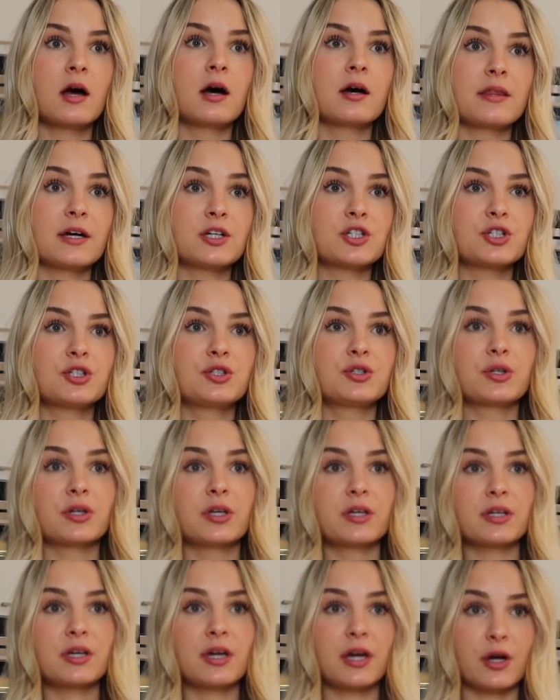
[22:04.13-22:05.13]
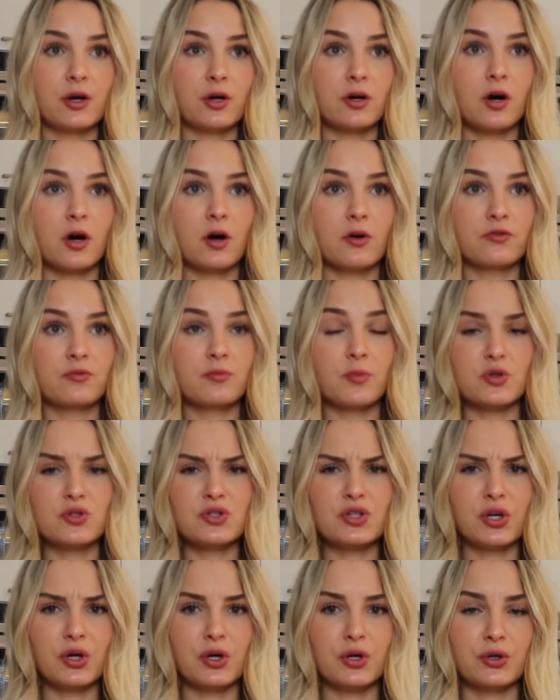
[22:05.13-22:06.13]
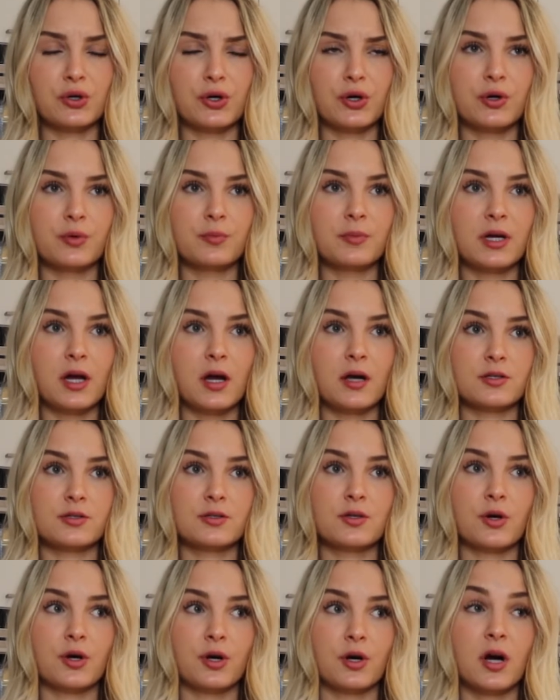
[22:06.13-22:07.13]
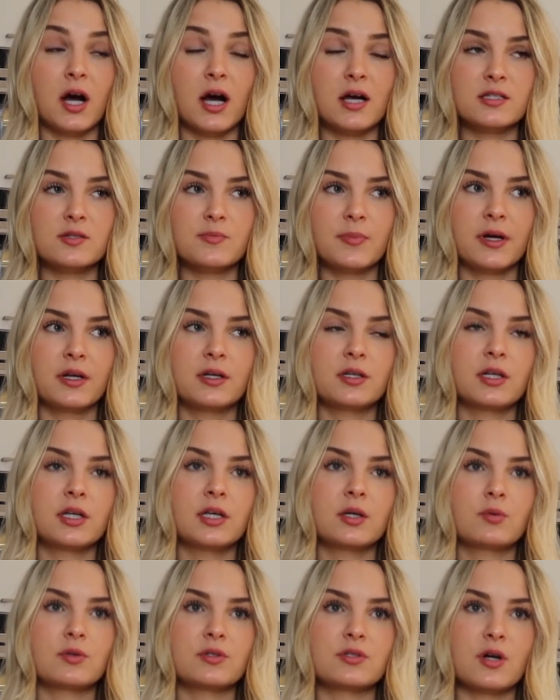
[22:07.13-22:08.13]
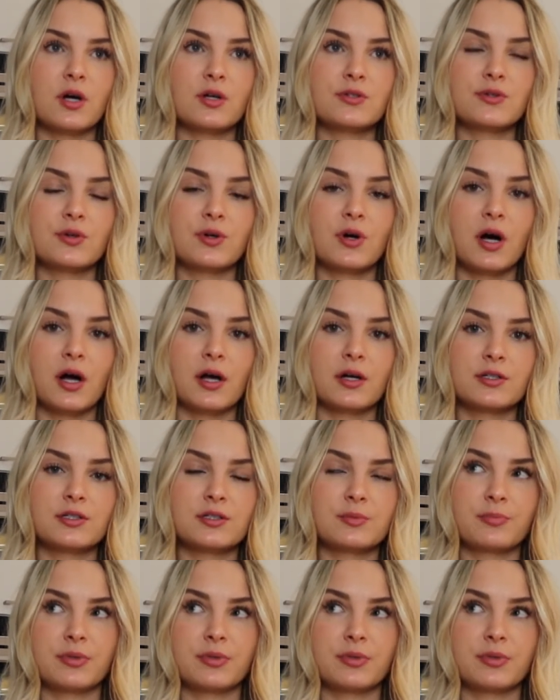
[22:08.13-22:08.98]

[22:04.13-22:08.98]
that she took care of mostly on her own because her husband, he was also in college,